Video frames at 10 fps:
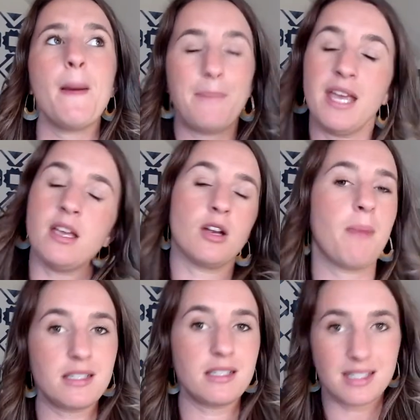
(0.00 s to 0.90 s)
being your
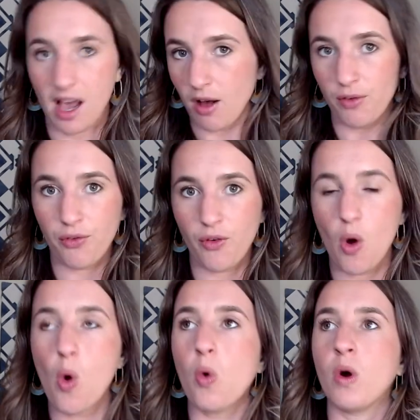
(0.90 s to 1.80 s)
best self
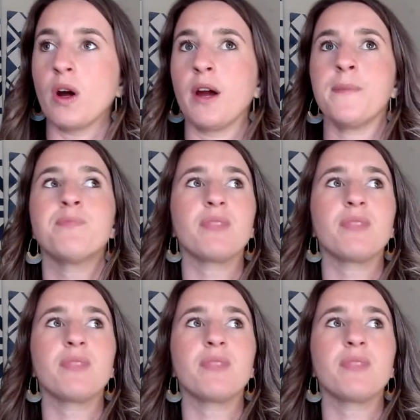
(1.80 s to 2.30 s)
or